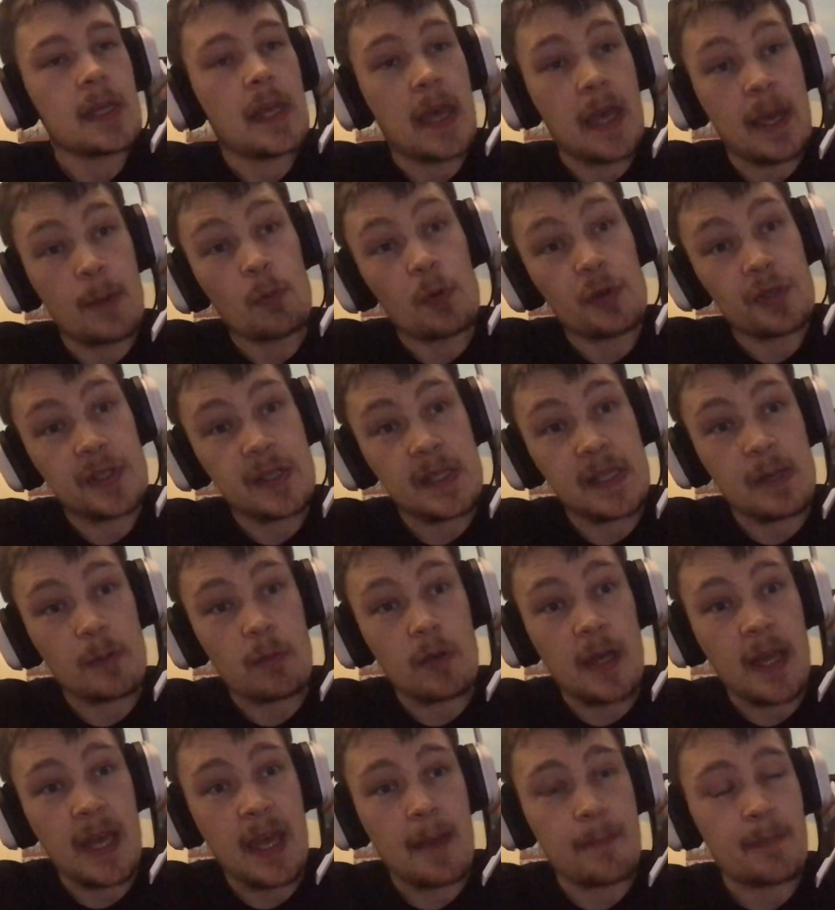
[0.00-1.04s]
And we'll see
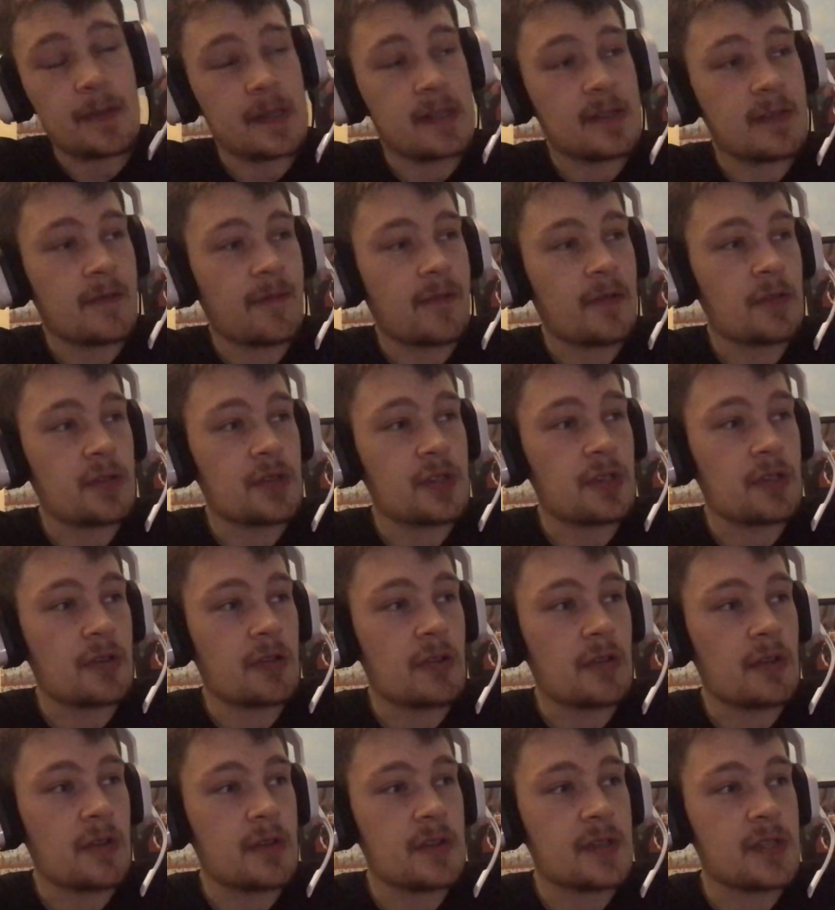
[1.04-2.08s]
what happens for
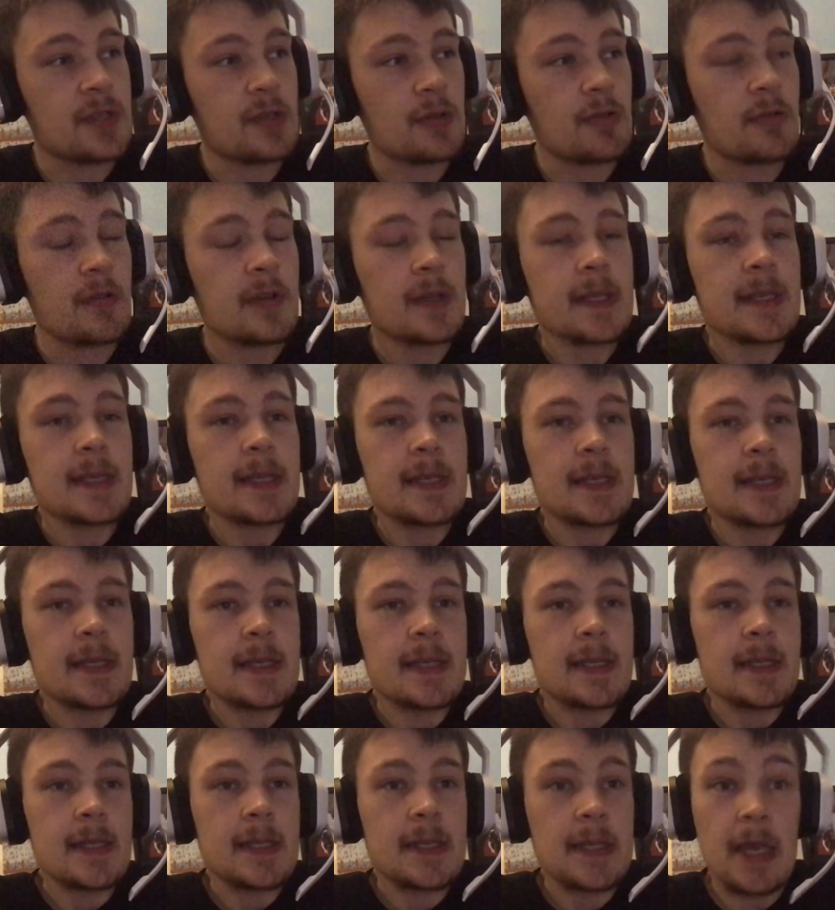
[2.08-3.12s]
sure. So
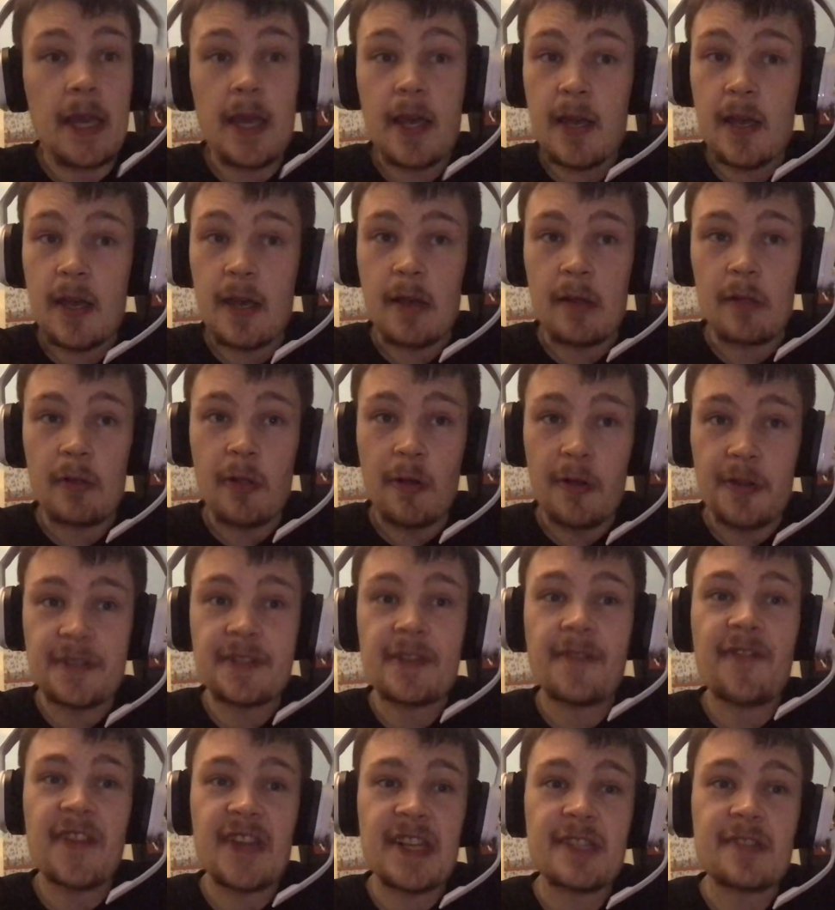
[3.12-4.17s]
yeah,
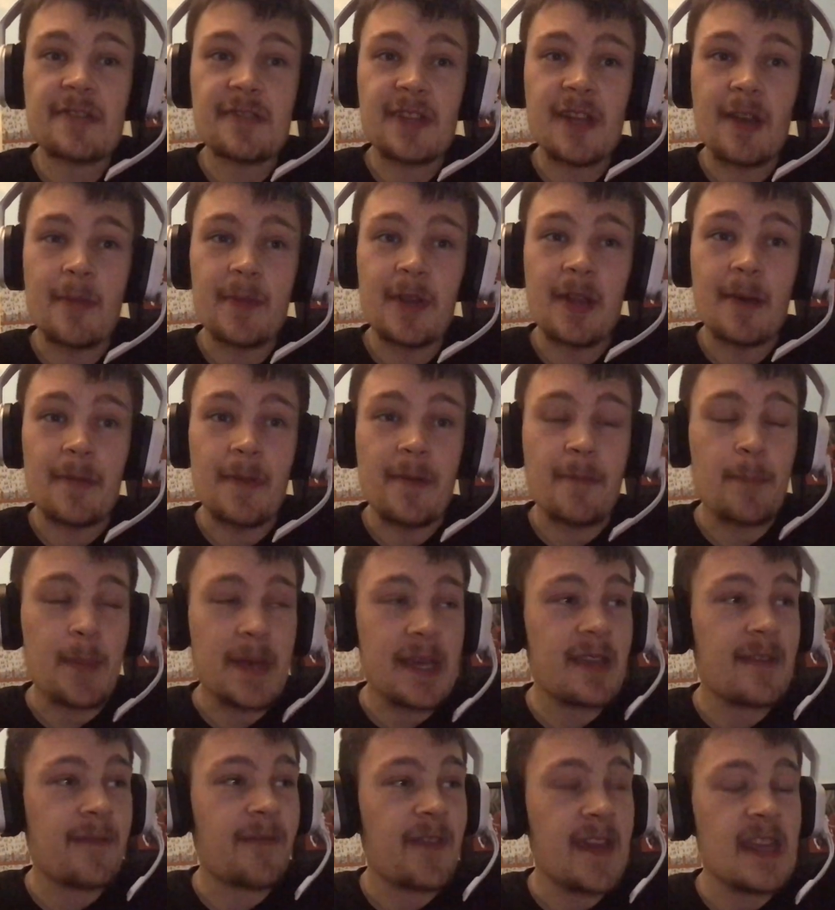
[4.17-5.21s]
lots of fixtures coming up. The
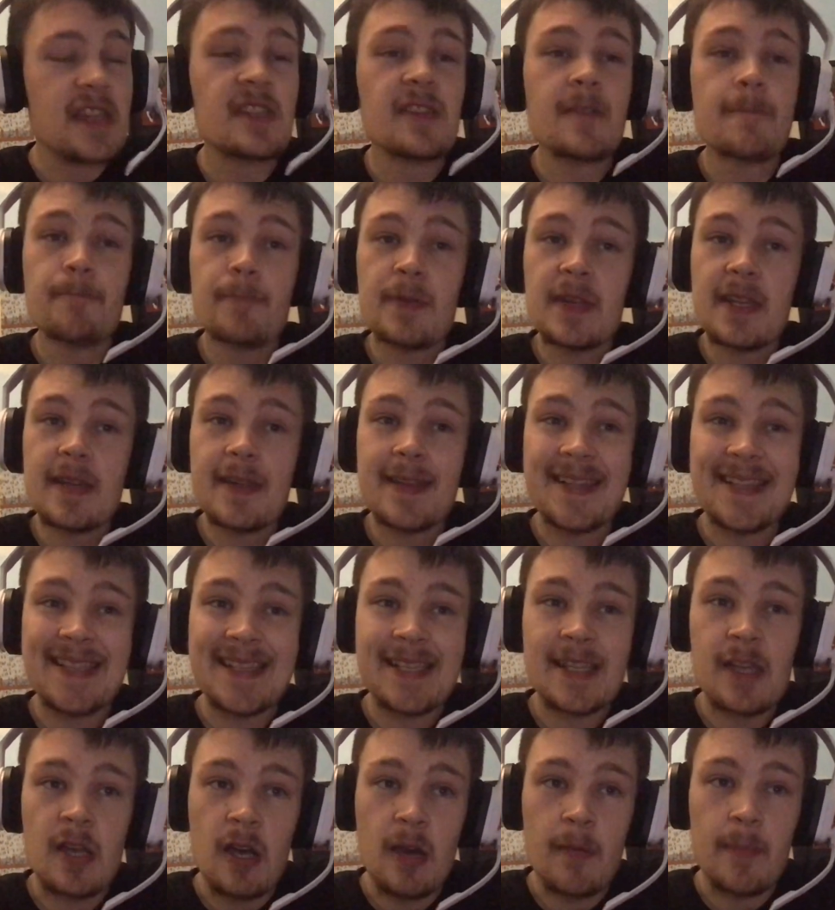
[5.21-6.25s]
big festive period
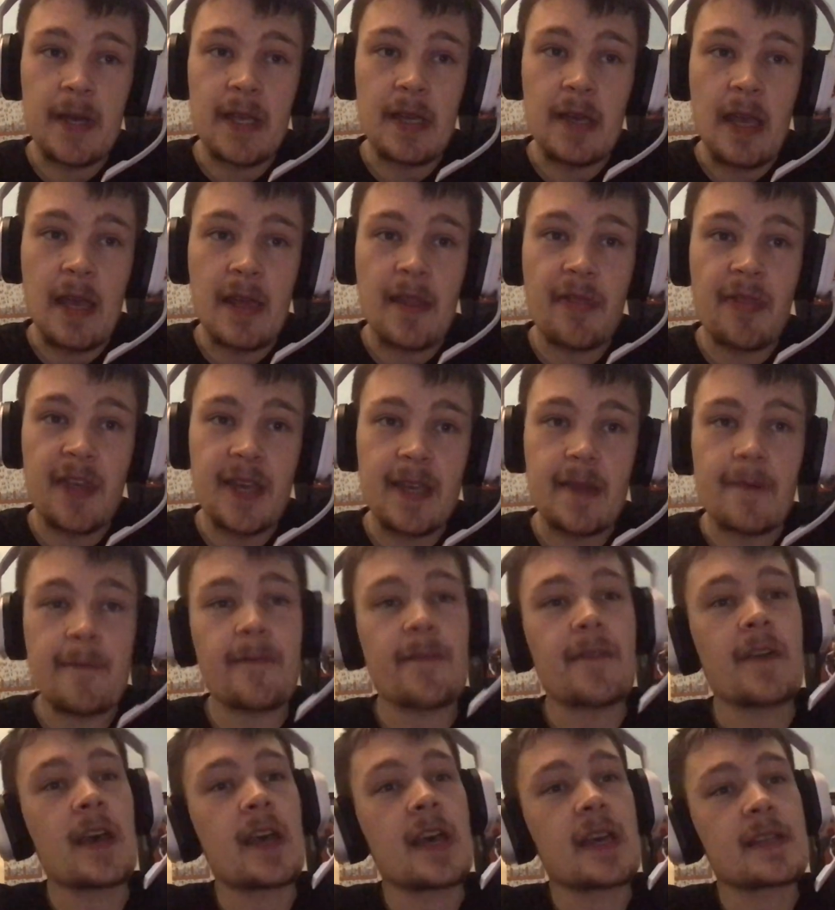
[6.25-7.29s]
is coming thick
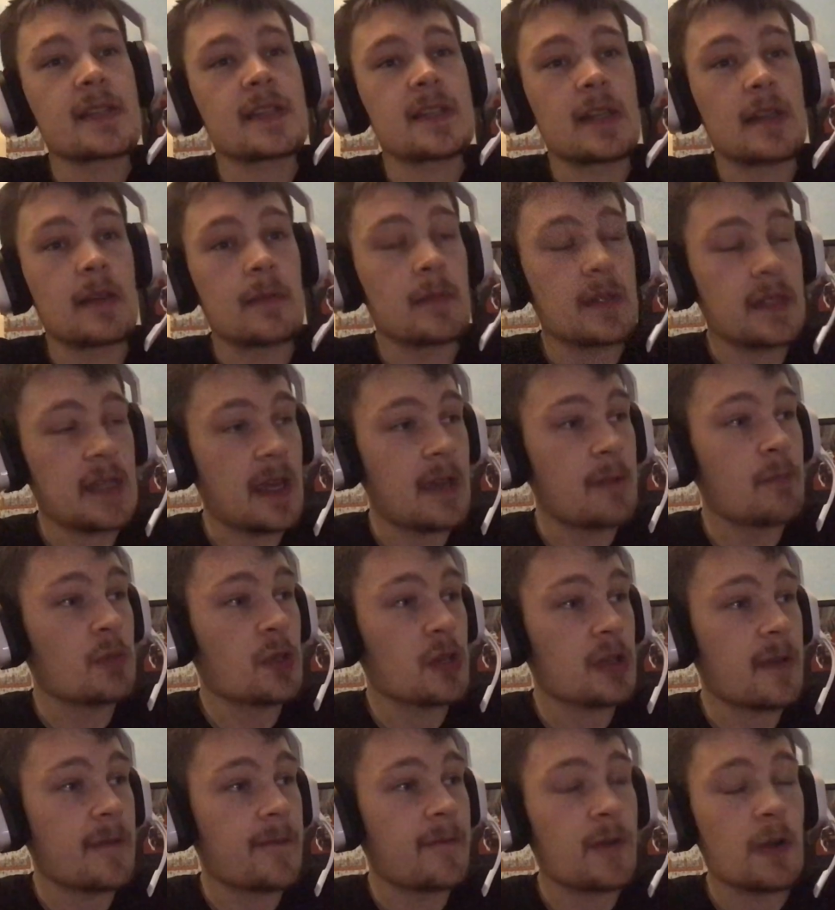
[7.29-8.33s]
and fast, and I'm
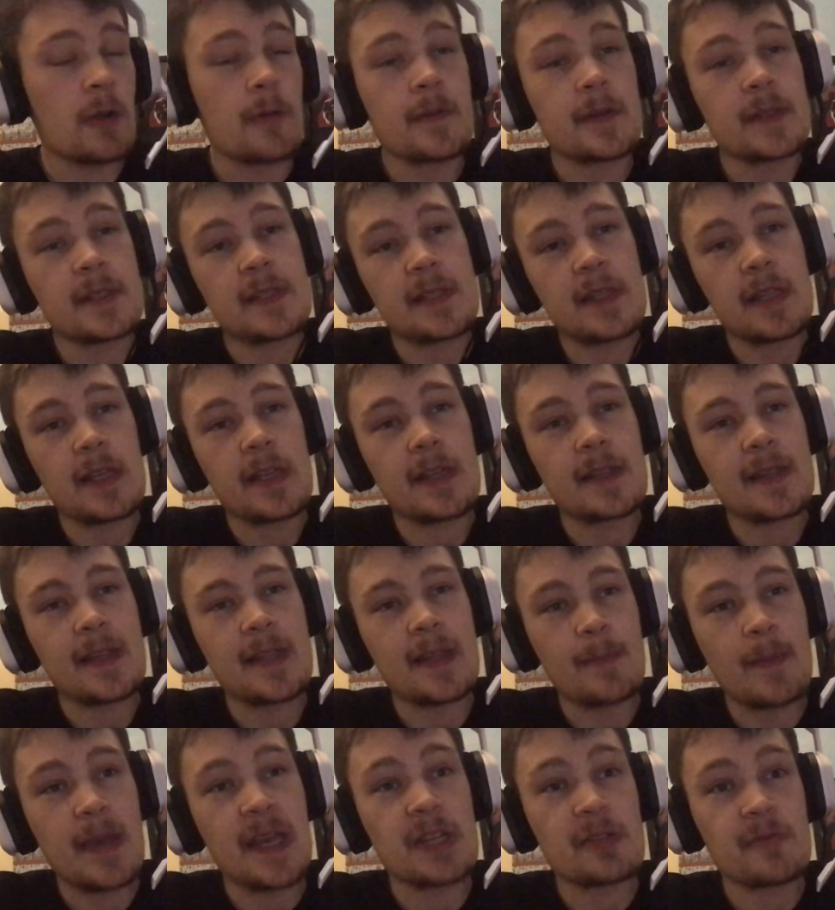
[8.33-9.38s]
looking forward to
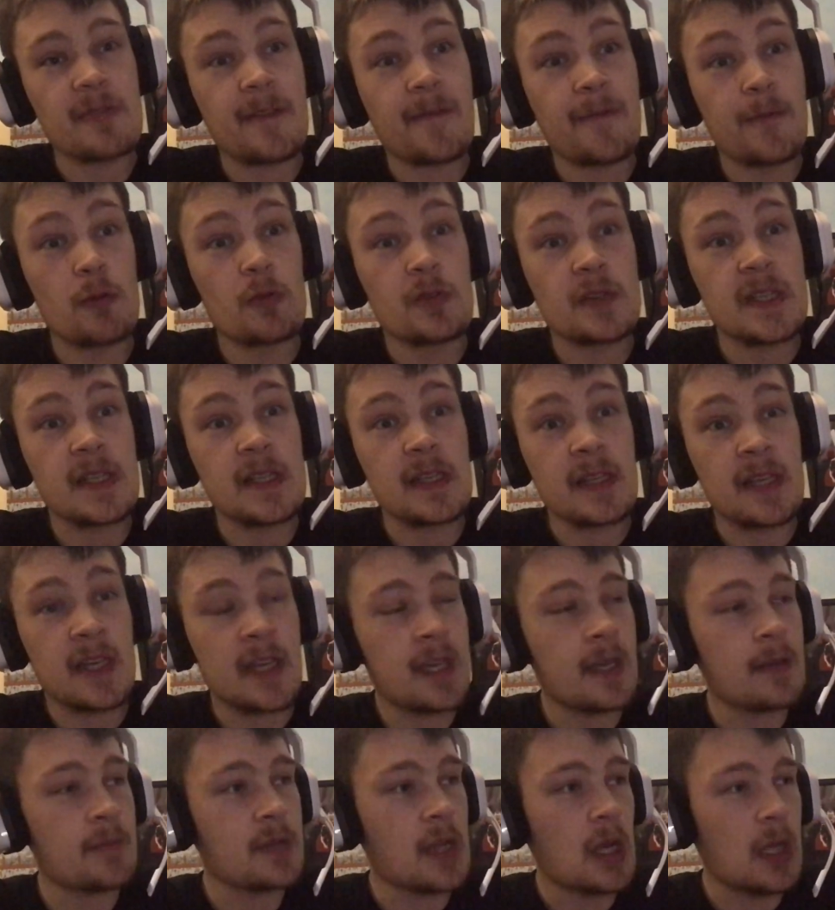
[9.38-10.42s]
the Match Week 14
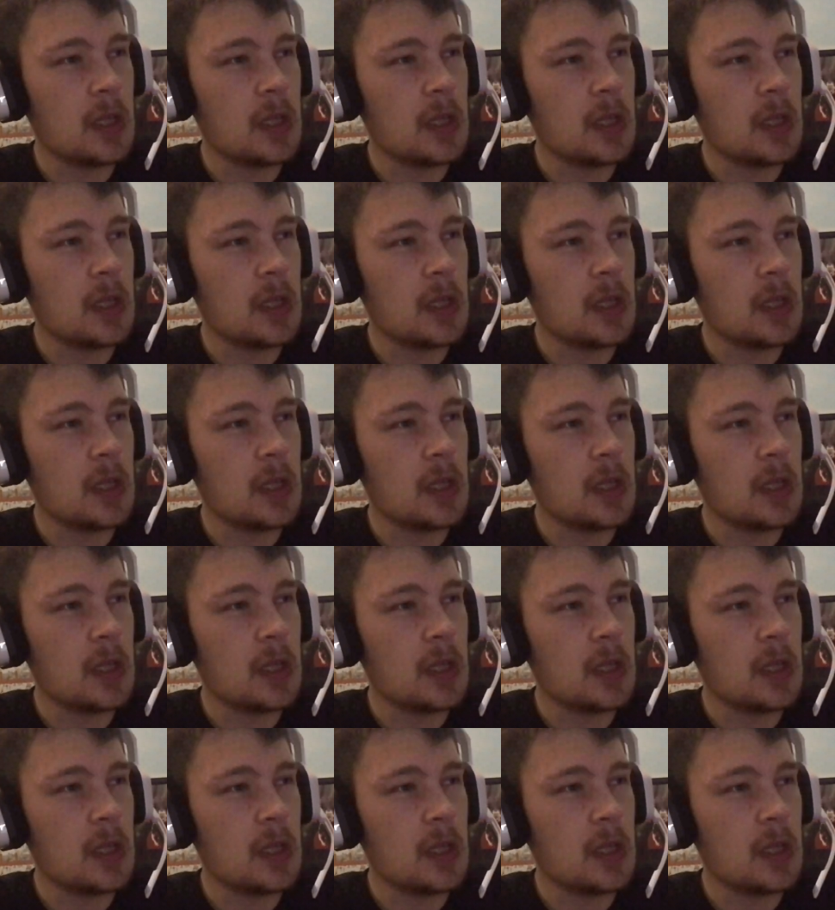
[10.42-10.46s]
games.